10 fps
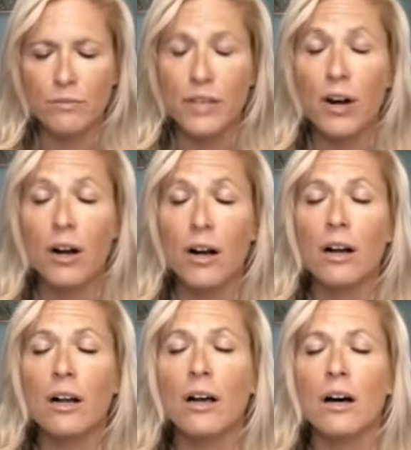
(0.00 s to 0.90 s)
that
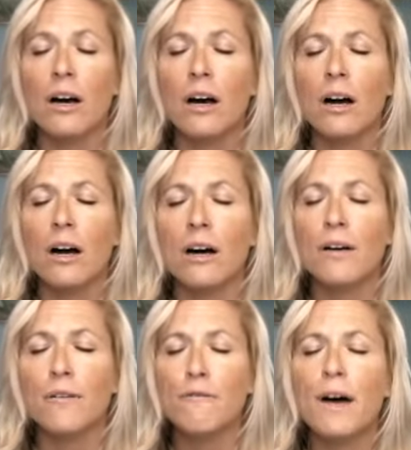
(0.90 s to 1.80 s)
are
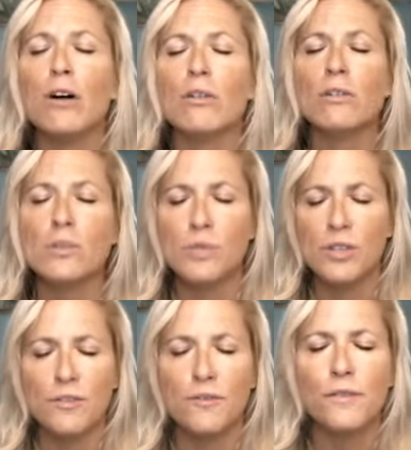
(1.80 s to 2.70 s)
felt
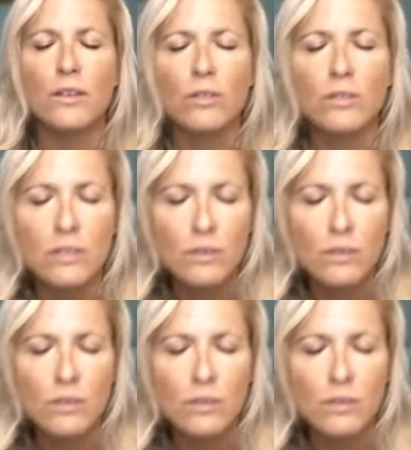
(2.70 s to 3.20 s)
within the field.